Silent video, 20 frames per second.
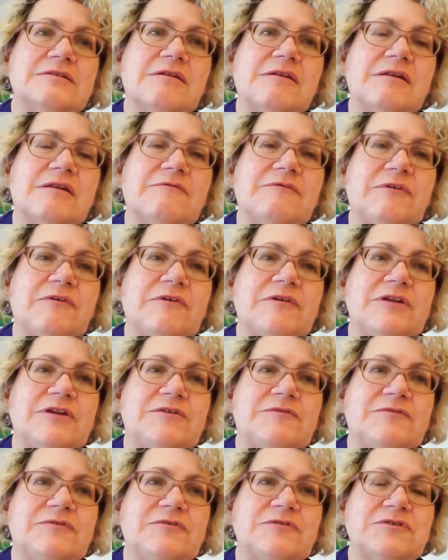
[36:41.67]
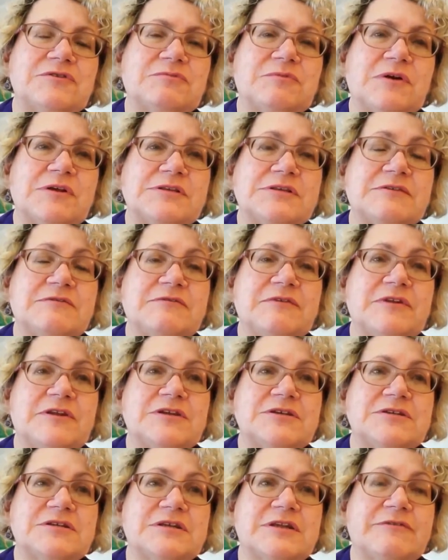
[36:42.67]
in the very near future once I've
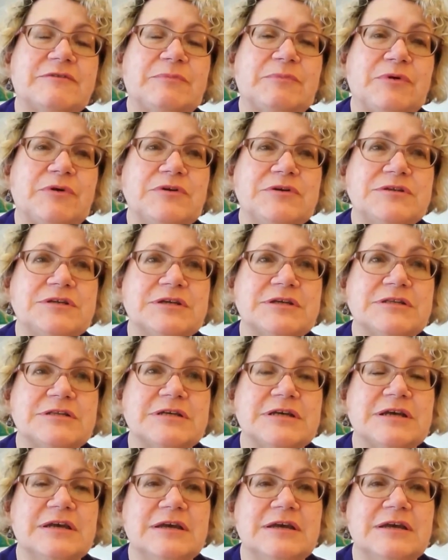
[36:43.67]
finished another project.